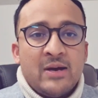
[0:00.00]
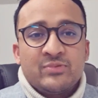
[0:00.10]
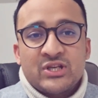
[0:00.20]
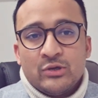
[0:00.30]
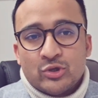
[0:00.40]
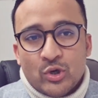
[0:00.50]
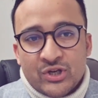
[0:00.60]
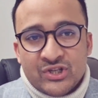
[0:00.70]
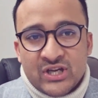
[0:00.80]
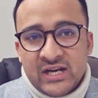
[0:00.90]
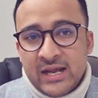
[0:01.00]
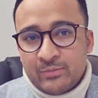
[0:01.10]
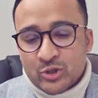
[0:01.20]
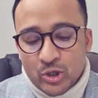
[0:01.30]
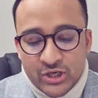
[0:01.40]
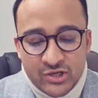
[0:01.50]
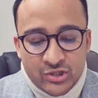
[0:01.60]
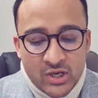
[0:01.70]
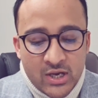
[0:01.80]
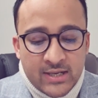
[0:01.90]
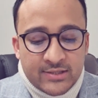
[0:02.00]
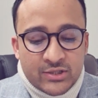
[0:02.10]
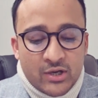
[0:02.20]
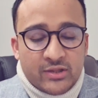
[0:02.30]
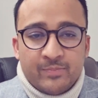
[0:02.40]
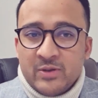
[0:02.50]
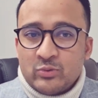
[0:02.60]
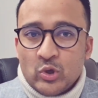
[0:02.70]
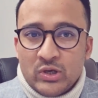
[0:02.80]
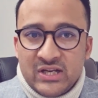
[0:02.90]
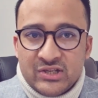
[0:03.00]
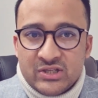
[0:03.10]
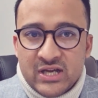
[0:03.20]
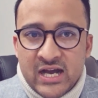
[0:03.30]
skill shortage and labor shortage. So the PMSOL list